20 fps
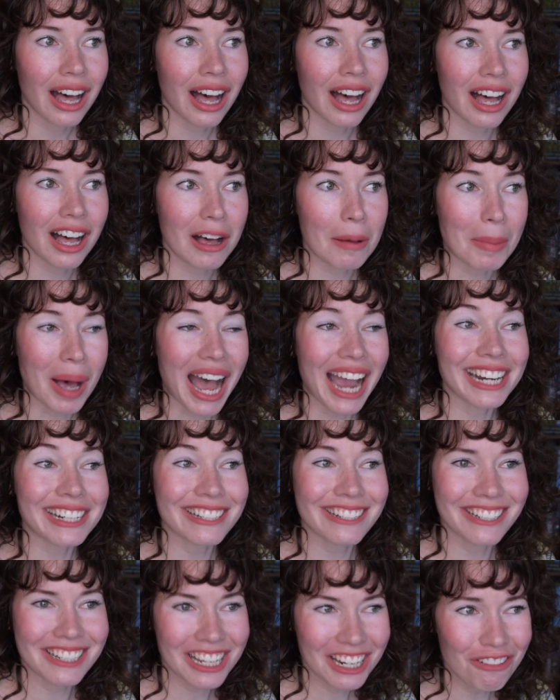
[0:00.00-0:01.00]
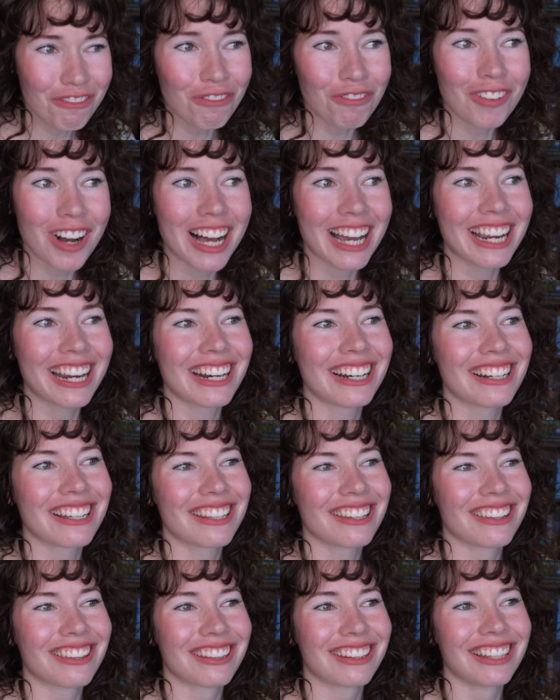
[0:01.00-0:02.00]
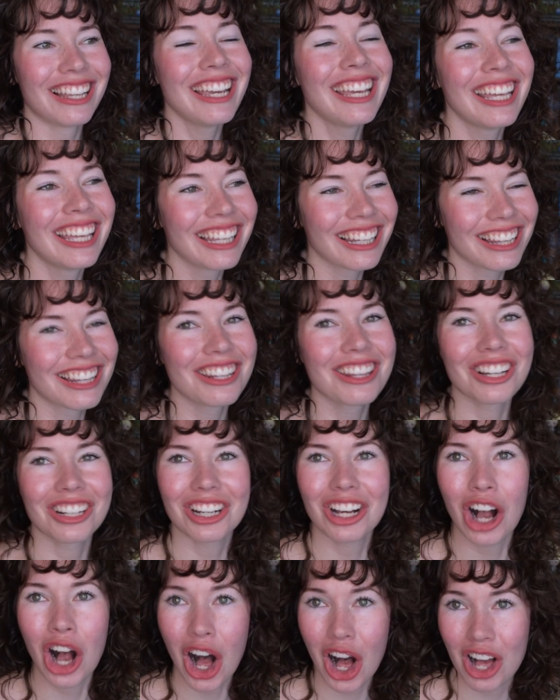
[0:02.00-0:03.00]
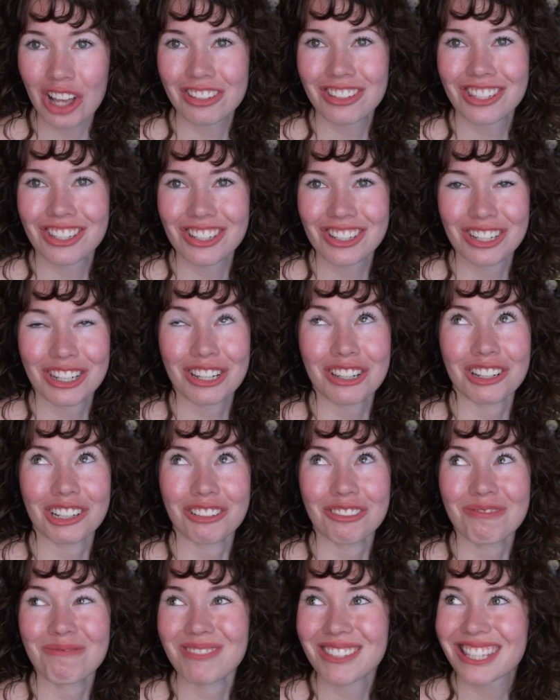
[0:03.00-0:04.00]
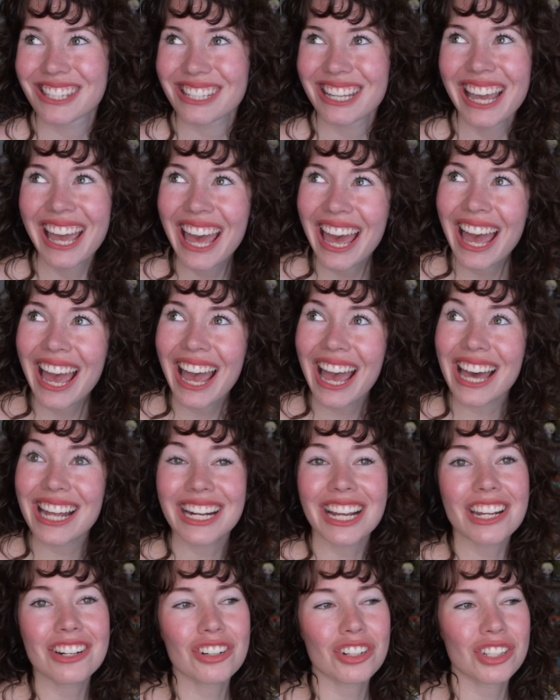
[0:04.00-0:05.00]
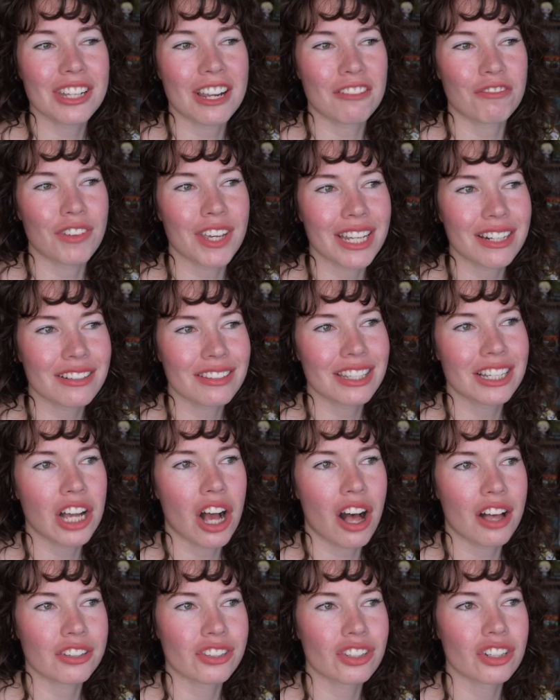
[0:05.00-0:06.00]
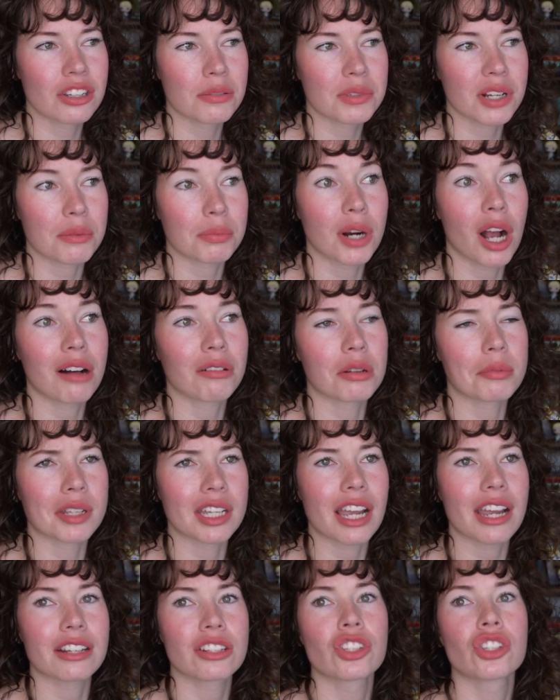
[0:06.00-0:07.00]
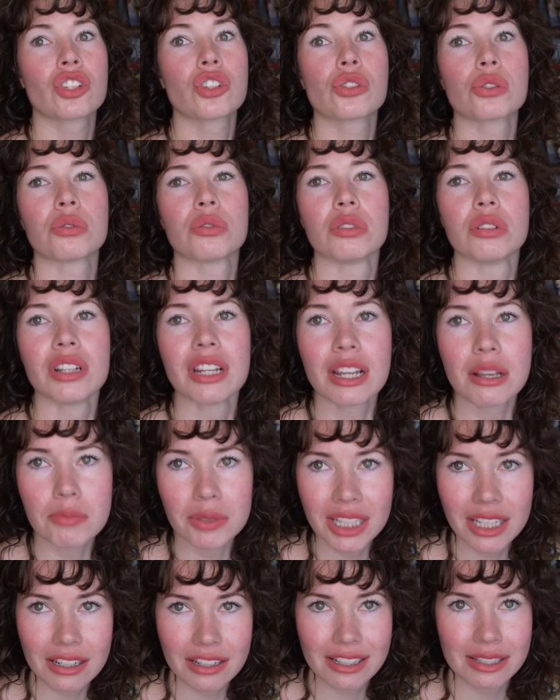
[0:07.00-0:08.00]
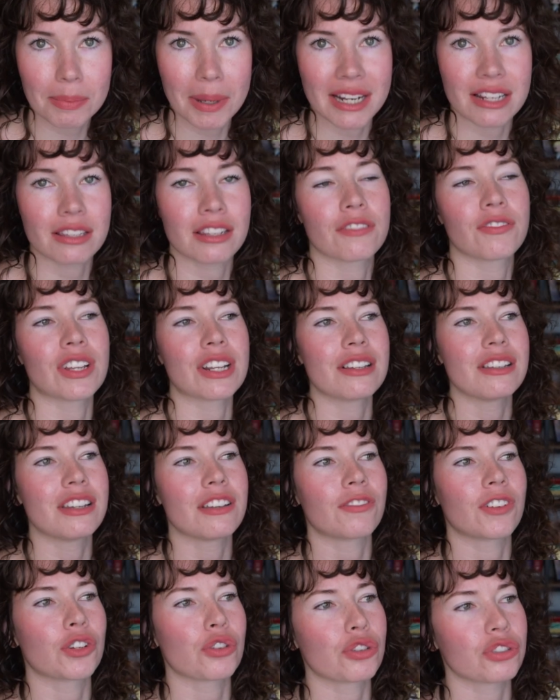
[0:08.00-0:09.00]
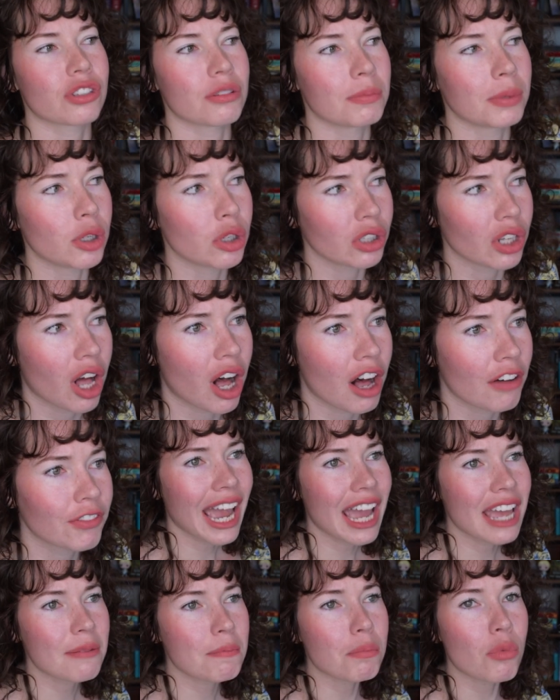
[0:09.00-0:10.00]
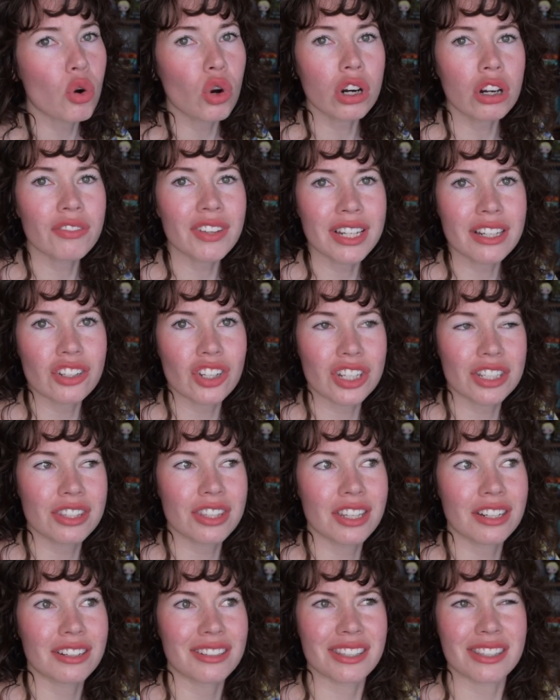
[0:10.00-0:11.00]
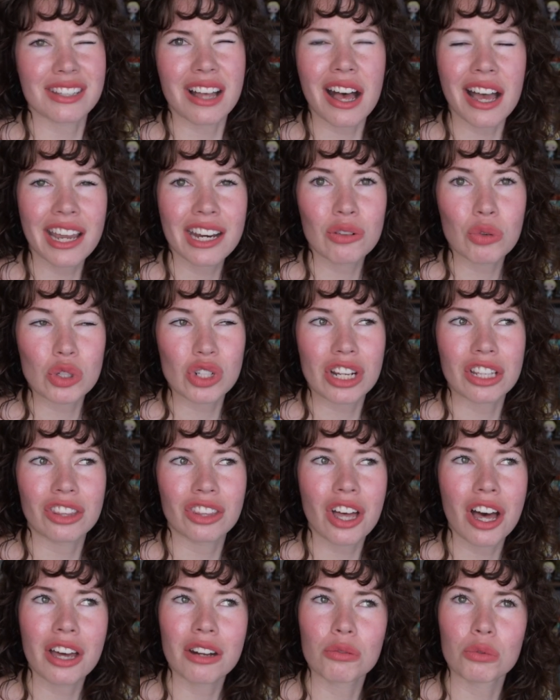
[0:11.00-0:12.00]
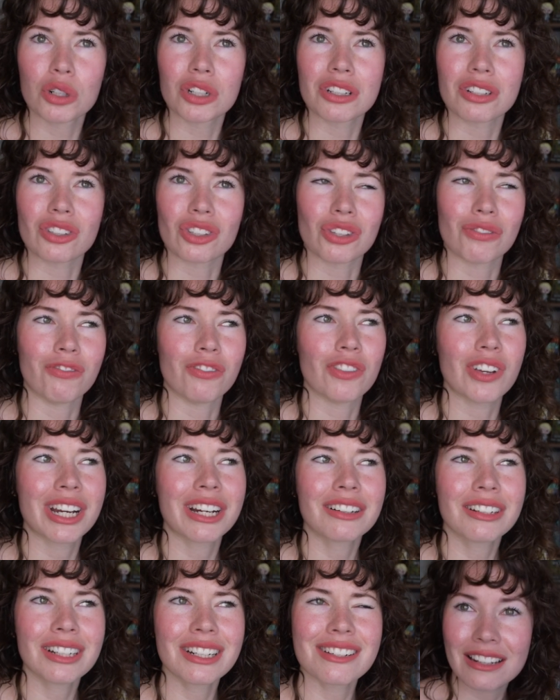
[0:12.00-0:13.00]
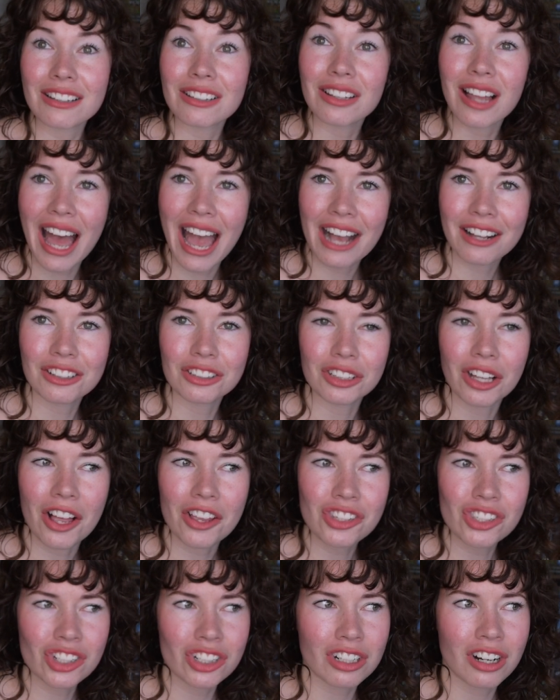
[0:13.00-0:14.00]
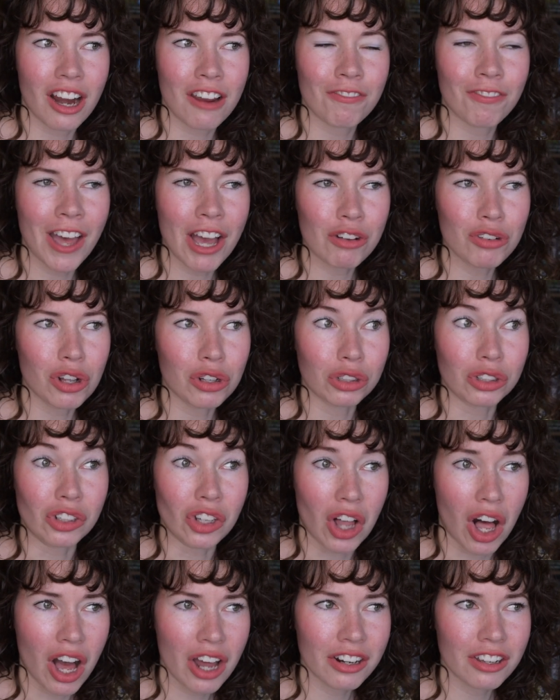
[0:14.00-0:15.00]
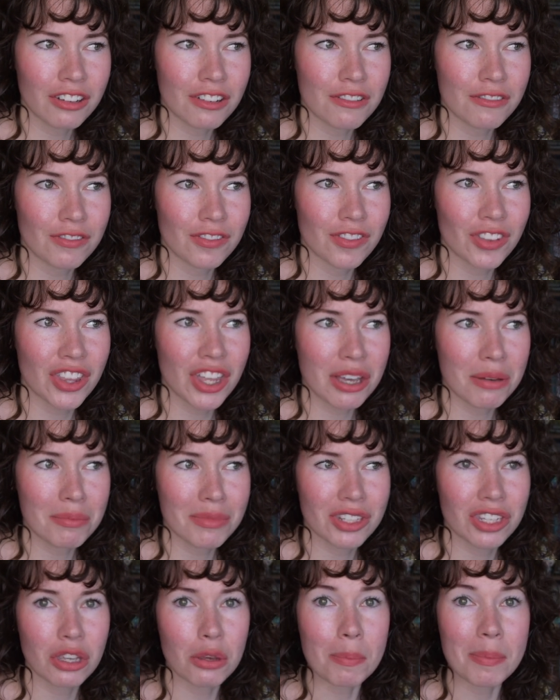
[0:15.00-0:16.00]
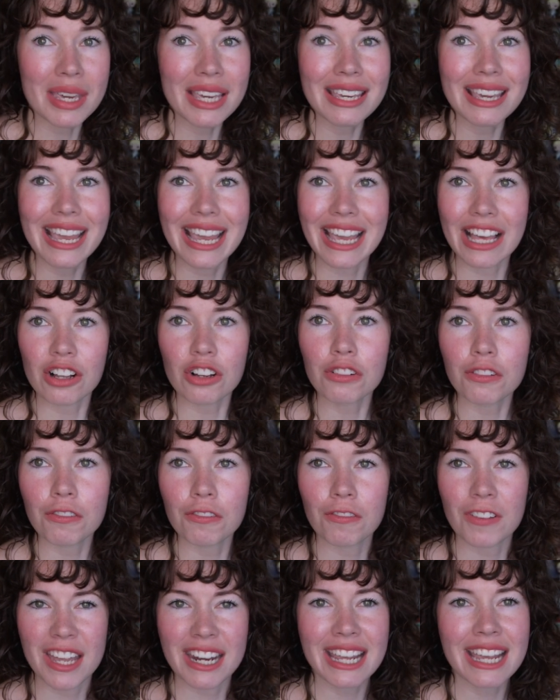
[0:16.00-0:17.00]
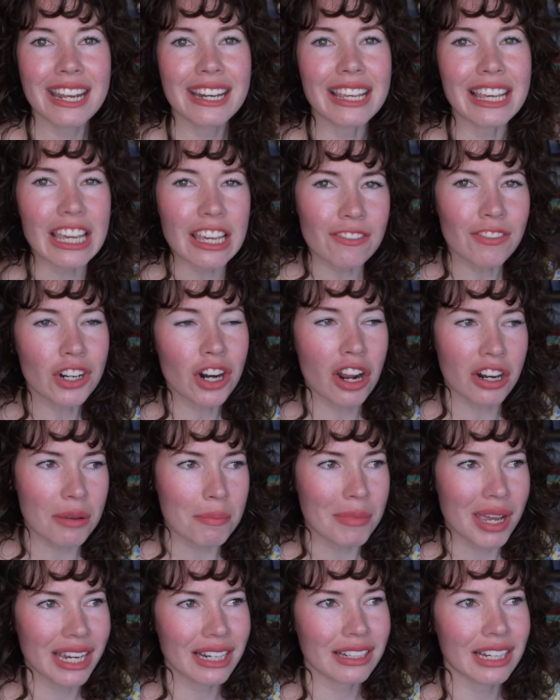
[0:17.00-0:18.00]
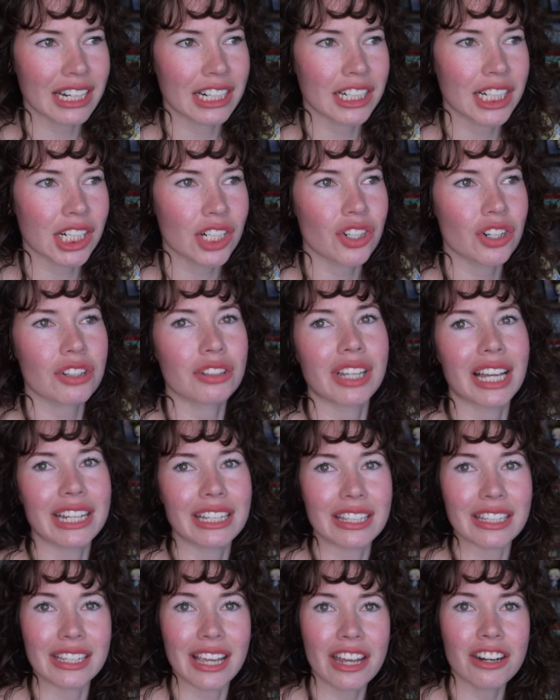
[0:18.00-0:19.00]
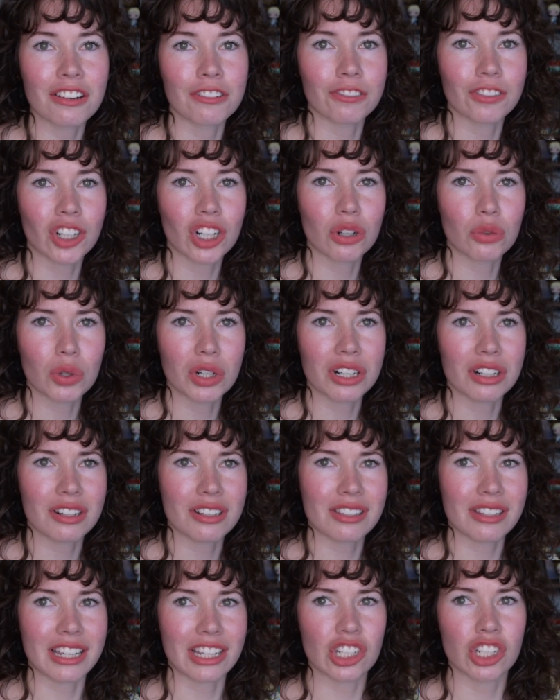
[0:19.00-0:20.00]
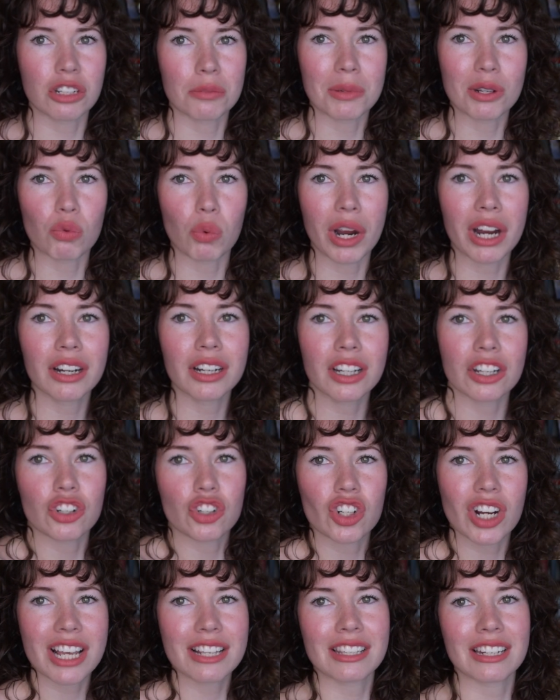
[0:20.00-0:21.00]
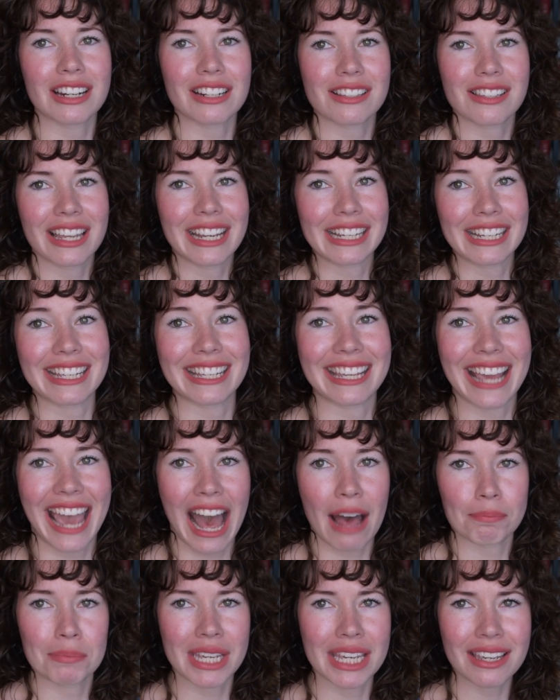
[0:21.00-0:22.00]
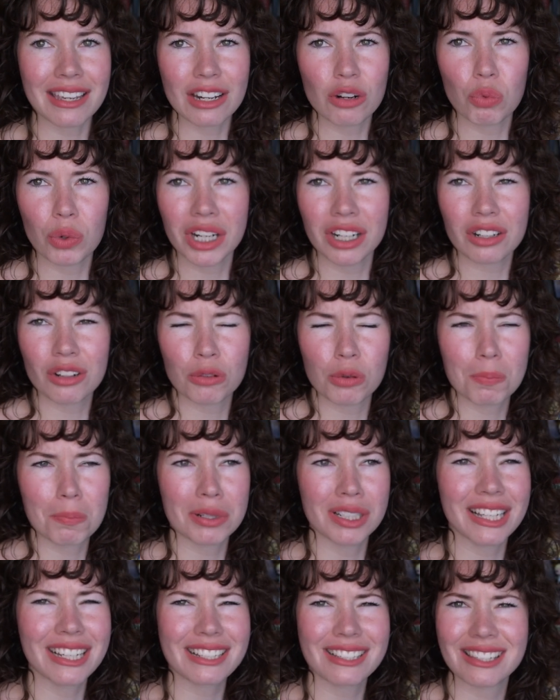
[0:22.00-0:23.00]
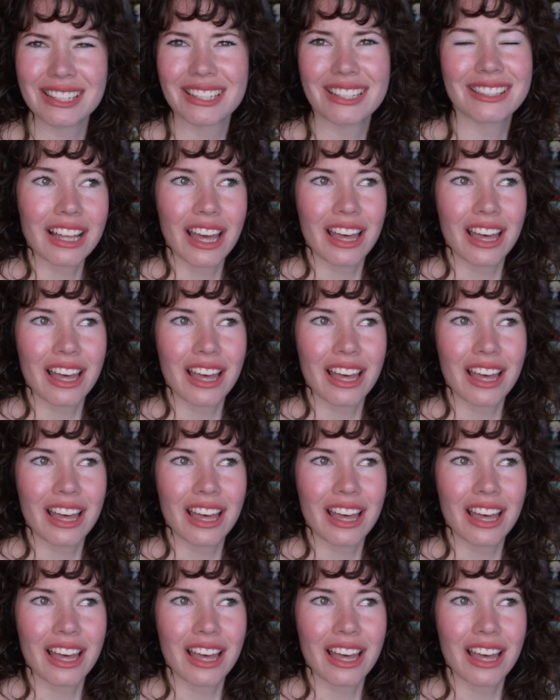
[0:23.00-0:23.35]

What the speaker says: I did find the costumes, and I understand fantasy costumes are probably extremely expensive and difficult to pull off, and more than just the design, which I thought was very lackluster, I found a lot of them to be ill-fitted, even on a main character like Yennefer, where it's like she'd be wearing a dress and it's like gapping in weird places.